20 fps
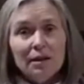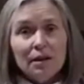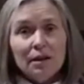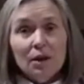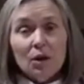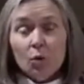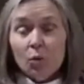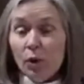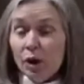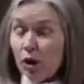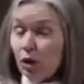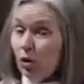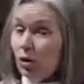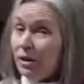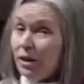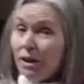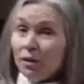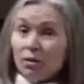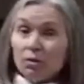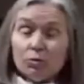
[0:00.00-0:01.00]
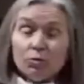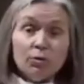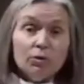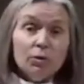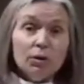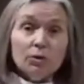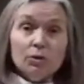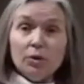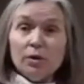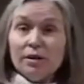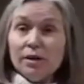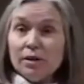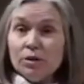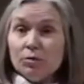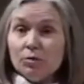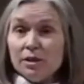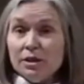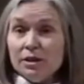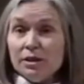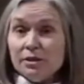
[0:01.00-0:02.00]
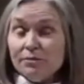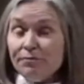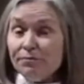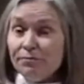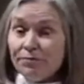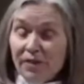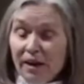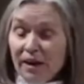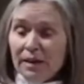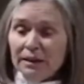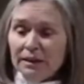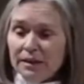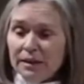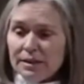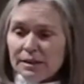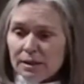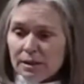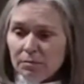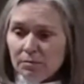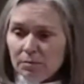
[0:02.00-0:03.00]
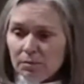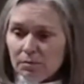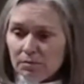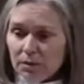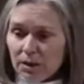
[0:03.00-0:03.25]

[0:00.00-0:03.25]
We could get through it with increased fatalism,